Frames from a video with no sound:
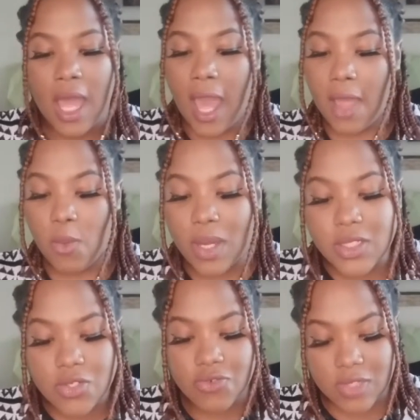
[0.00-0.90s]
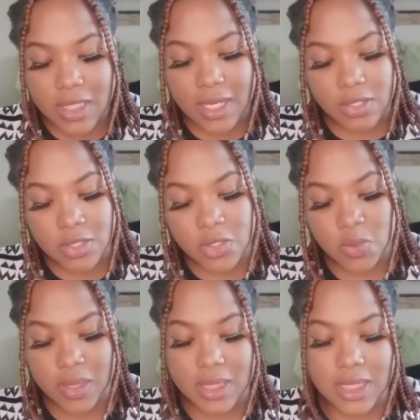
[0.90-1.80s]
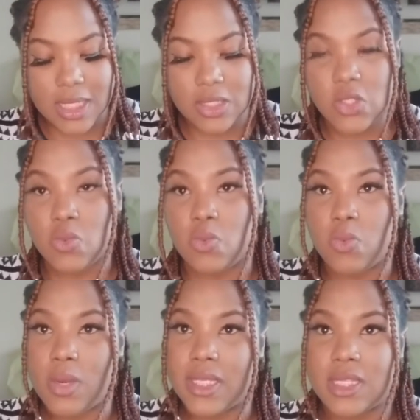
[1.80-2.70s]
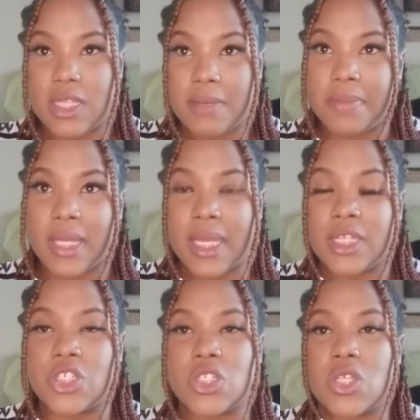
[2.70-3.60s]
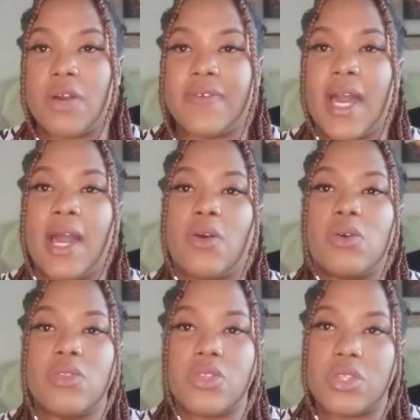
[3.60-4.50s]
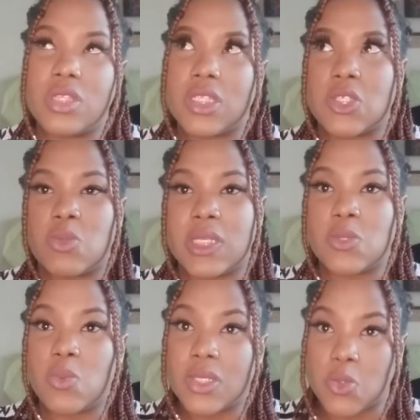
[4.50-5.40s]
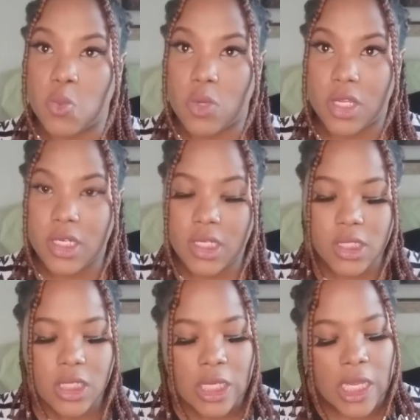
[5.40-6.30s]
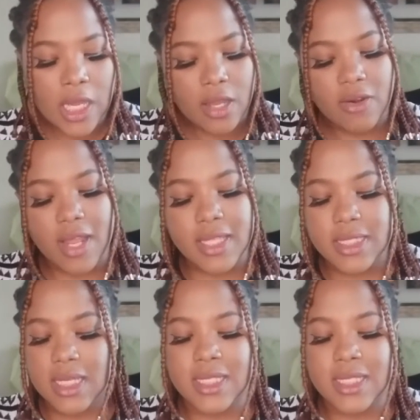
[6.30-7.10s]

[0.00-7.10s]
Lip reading: I want to read out her tweet as to what the implications of how this tweet was worded. Right, it